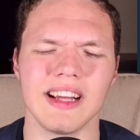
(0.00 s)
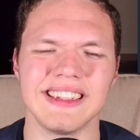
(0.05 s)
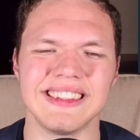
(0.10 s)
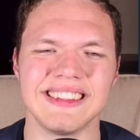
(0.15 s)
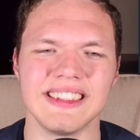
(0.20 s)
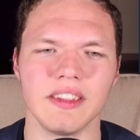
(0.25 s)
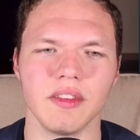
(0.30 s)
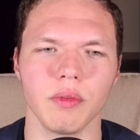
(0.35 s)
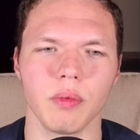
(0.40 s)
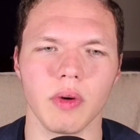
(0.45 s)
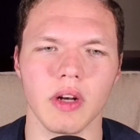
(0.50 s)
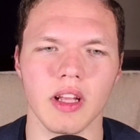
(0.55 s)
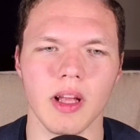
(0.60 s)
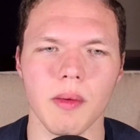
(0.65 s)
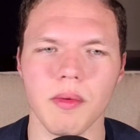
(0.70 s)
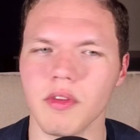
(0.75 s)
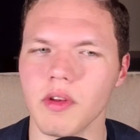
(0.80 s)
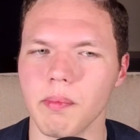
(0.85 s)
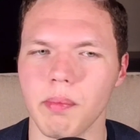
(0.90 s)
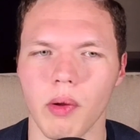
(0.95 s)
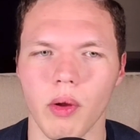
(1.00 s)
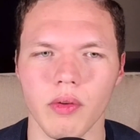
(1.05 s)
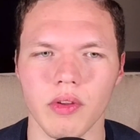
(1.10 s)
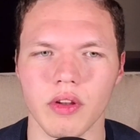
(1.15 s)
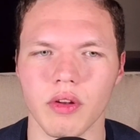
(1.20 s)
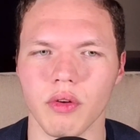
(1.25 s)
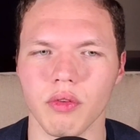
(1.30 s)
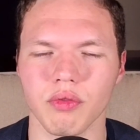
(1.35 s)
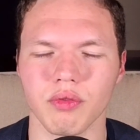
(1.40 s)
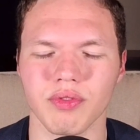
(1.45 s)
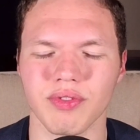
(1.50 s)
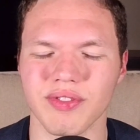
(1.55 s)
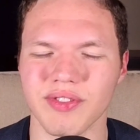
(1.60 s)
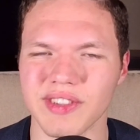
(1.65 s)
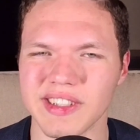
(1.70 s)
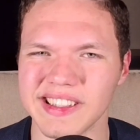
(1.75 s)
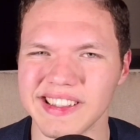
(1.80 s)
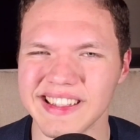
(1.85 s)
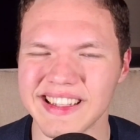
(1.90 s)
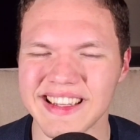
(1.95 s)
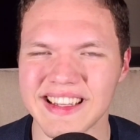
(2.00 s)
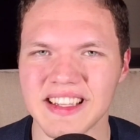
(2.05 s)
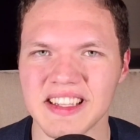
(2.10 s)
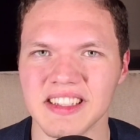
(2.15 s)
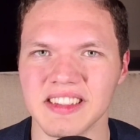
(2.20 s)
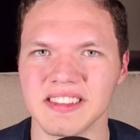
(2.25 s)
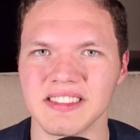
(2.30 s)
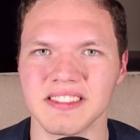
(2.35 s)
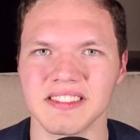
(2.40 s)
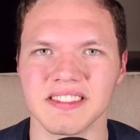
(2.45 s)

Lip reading: when it comes to the polls, I don't really